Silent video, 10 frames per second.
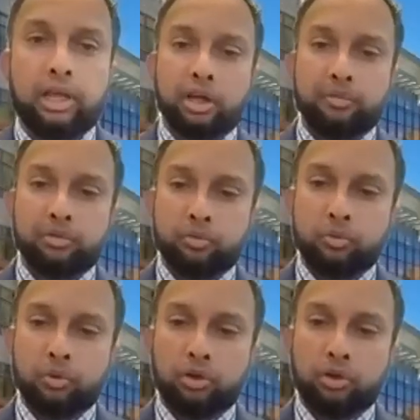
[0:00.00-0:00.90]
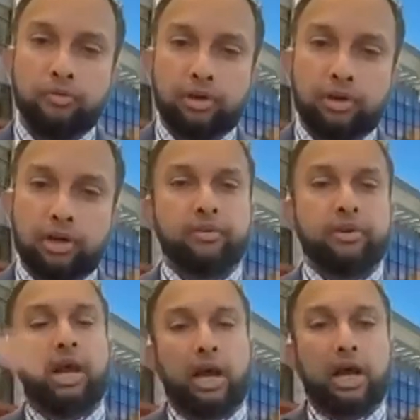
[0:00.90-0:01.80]
the numbers will go very, very
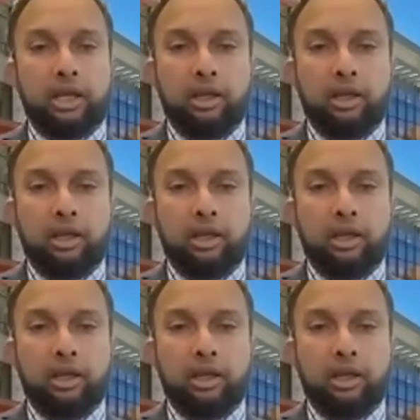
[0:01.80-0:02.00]
high,